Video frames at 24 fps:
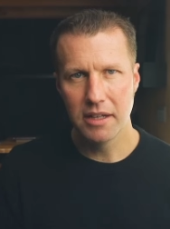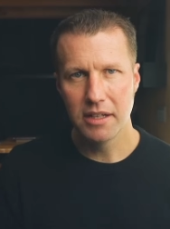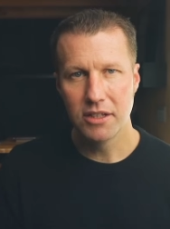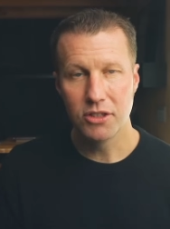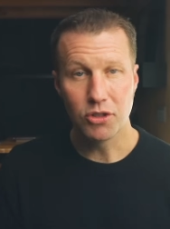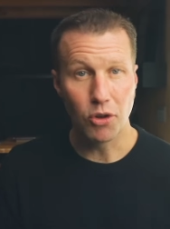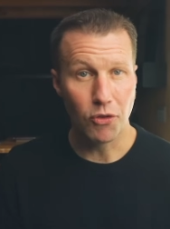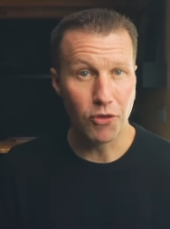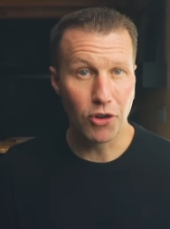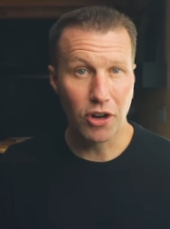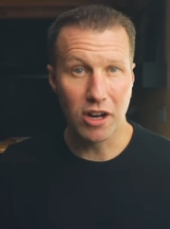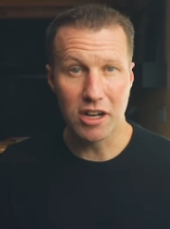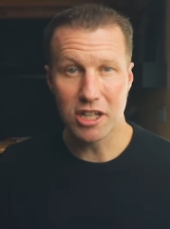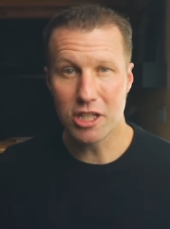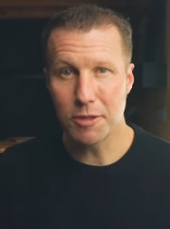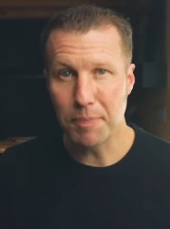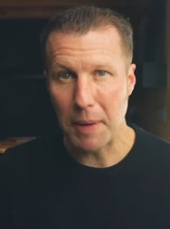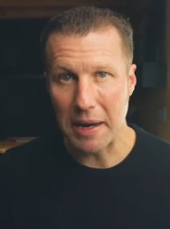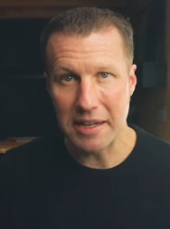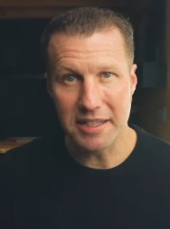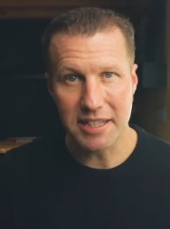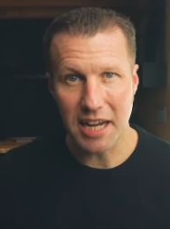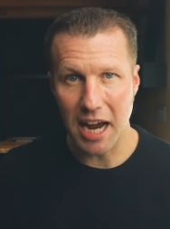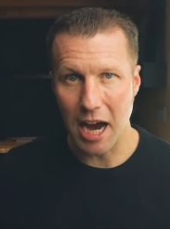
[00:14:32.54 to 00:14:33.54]
So if you're gonna
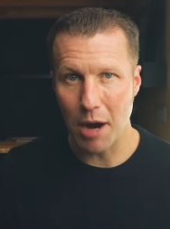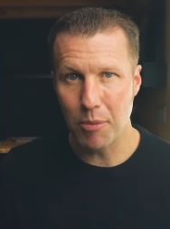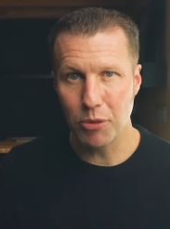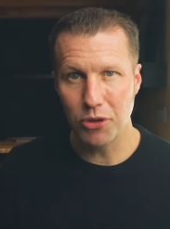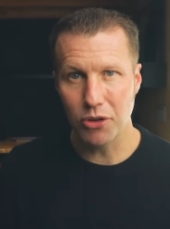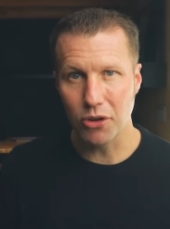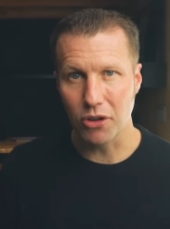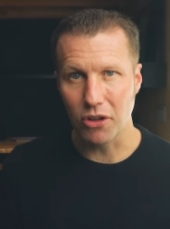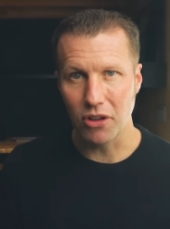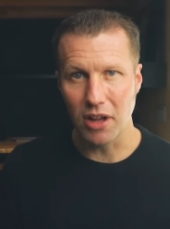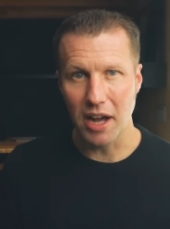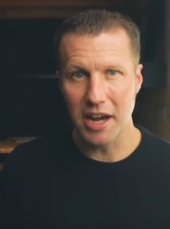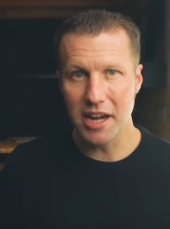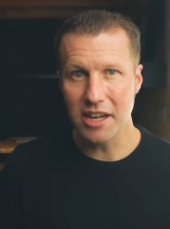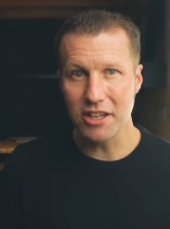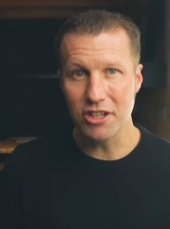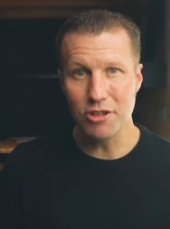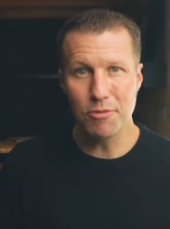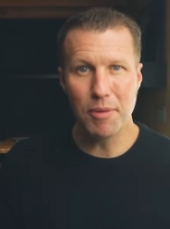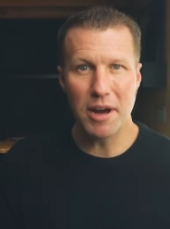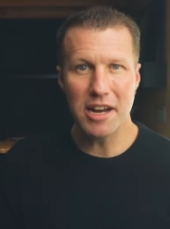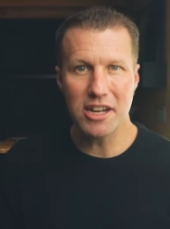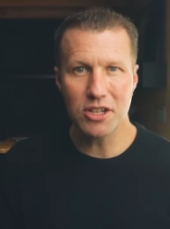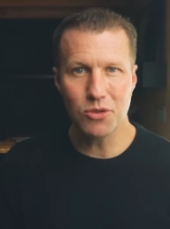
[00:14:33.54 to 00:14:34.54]
spend time with your client, you
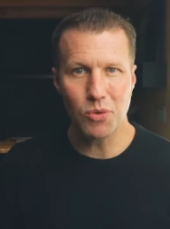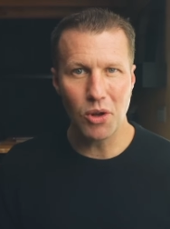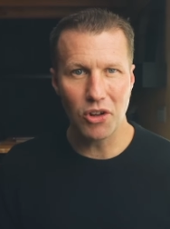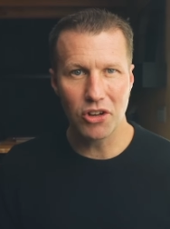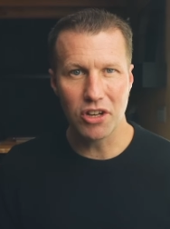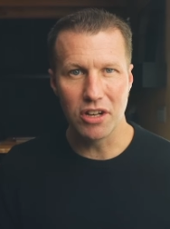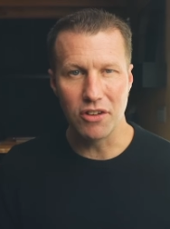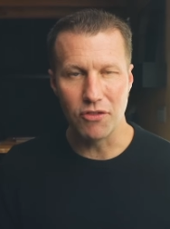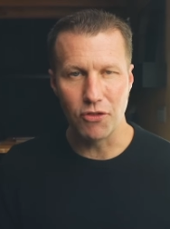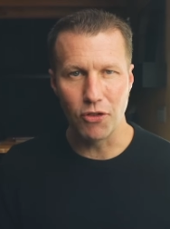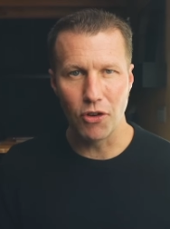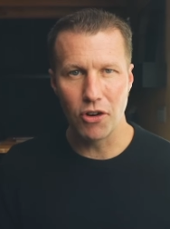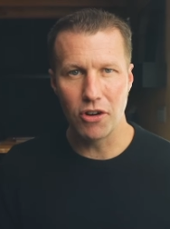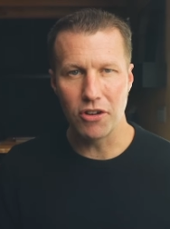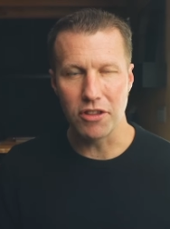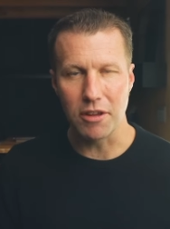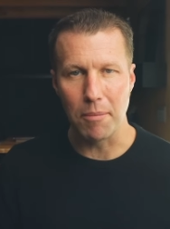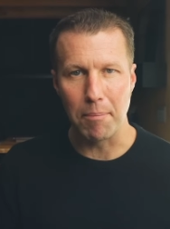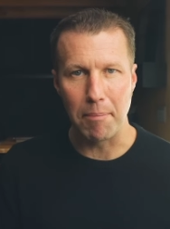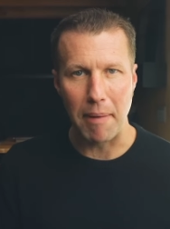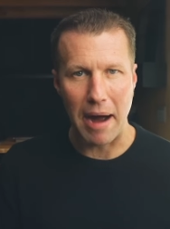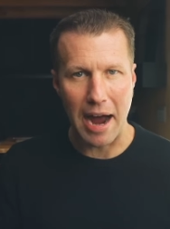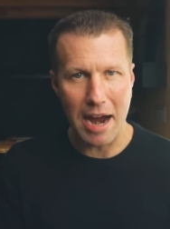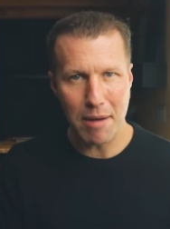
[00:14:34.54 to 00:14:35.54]
might as well convert the
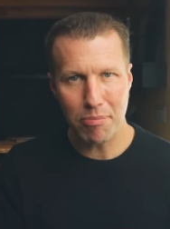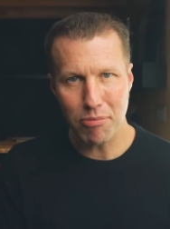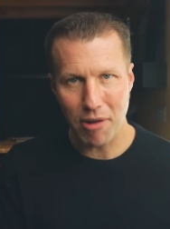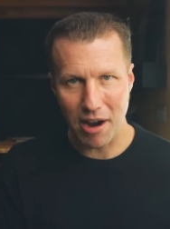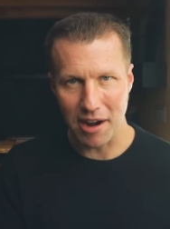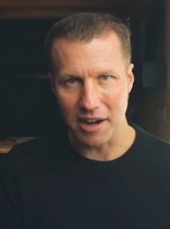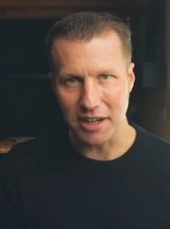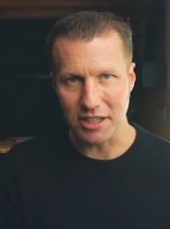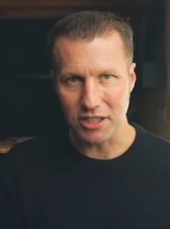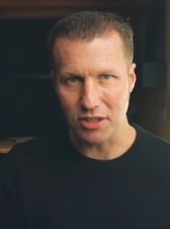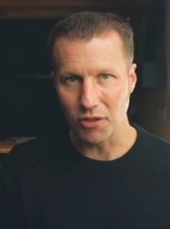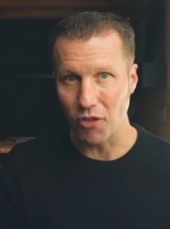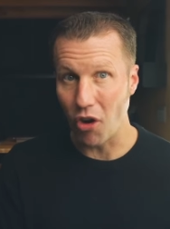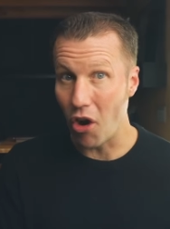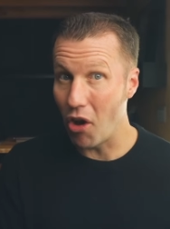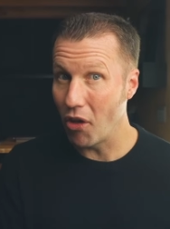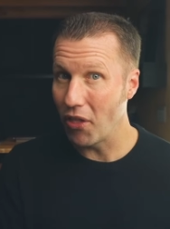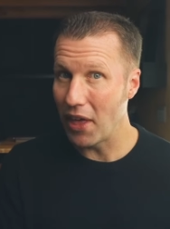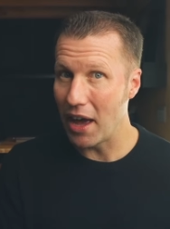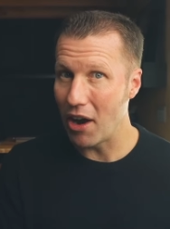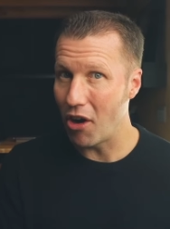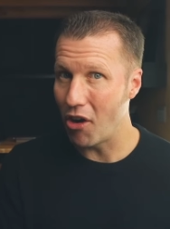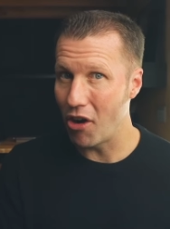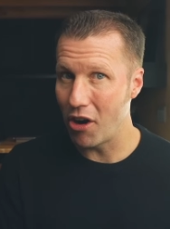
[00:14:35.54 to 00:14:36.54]
byproducts of all
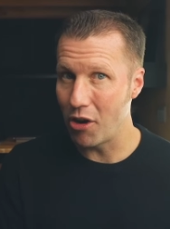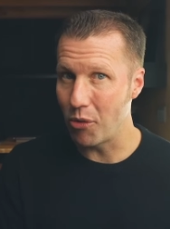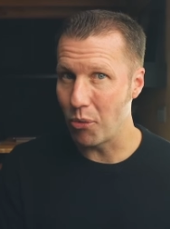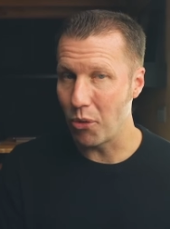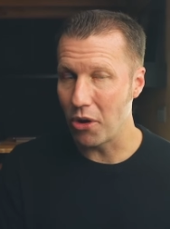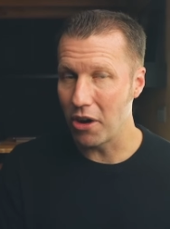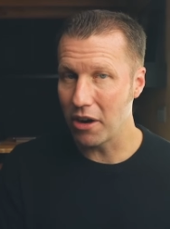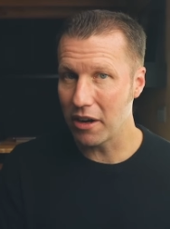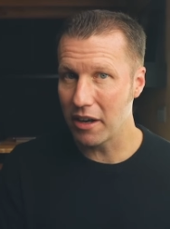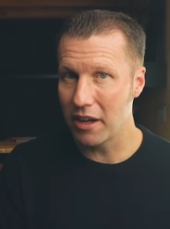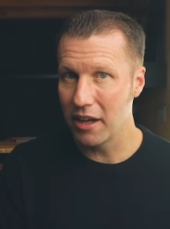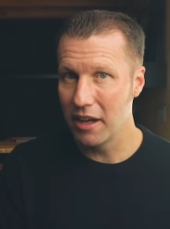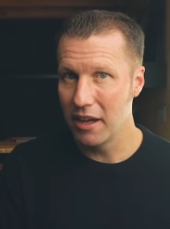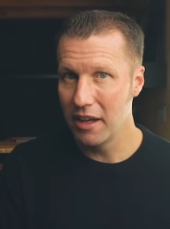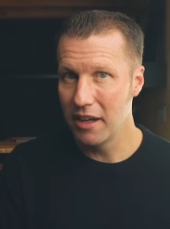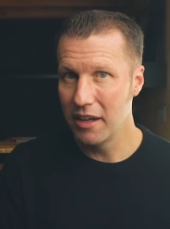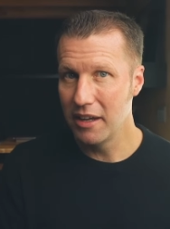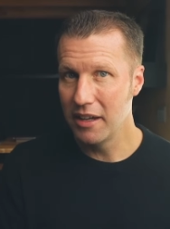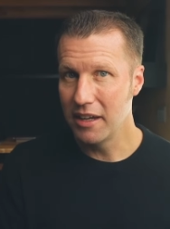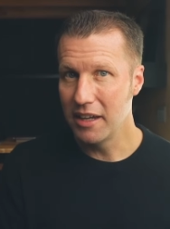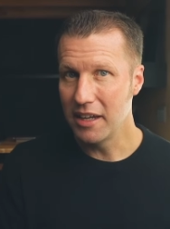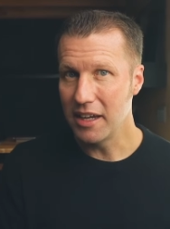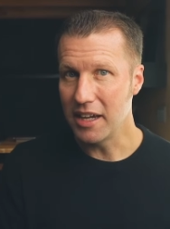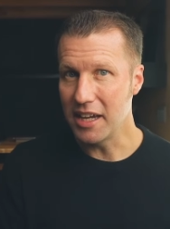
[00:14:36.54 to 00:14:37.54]
that hard work
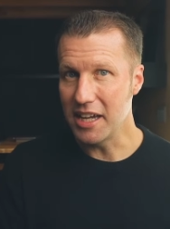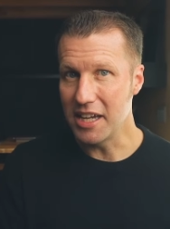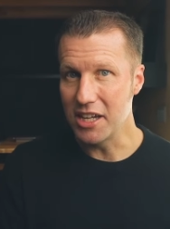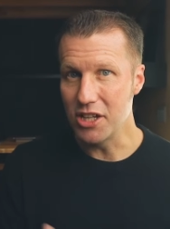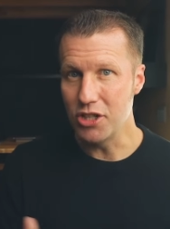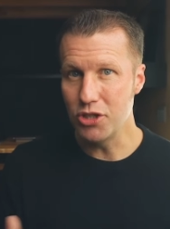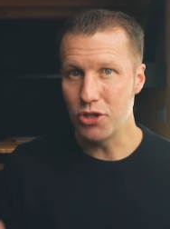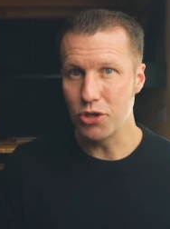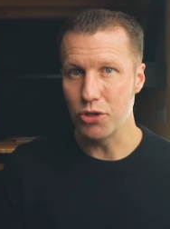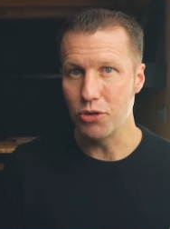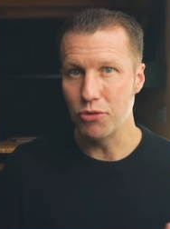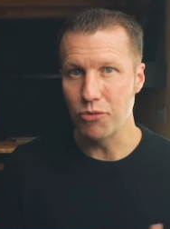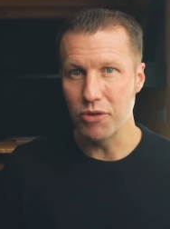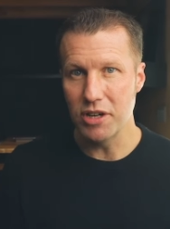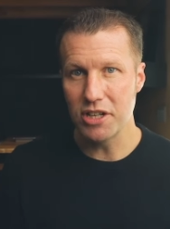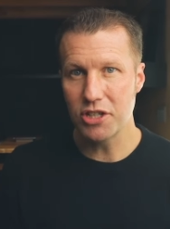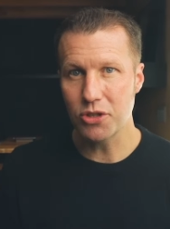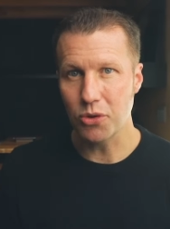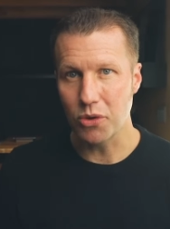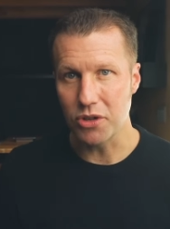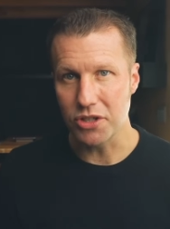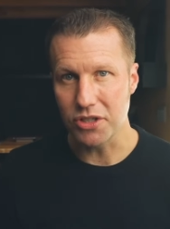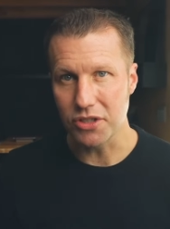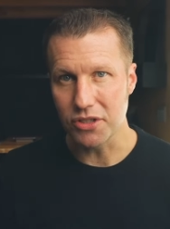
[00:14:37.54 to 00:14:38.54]
into
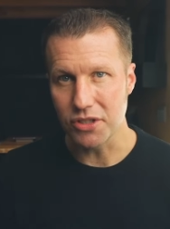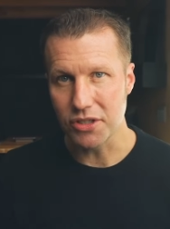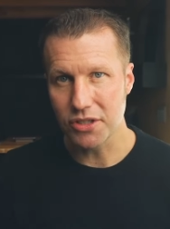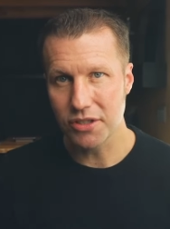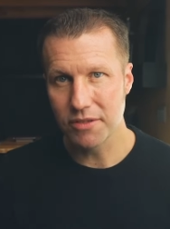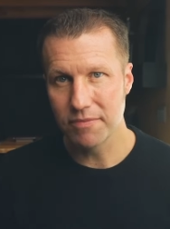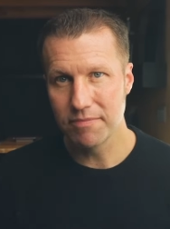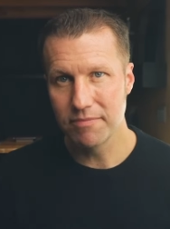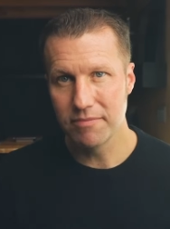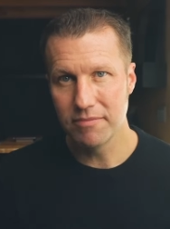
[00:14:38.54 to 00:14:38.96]
resources.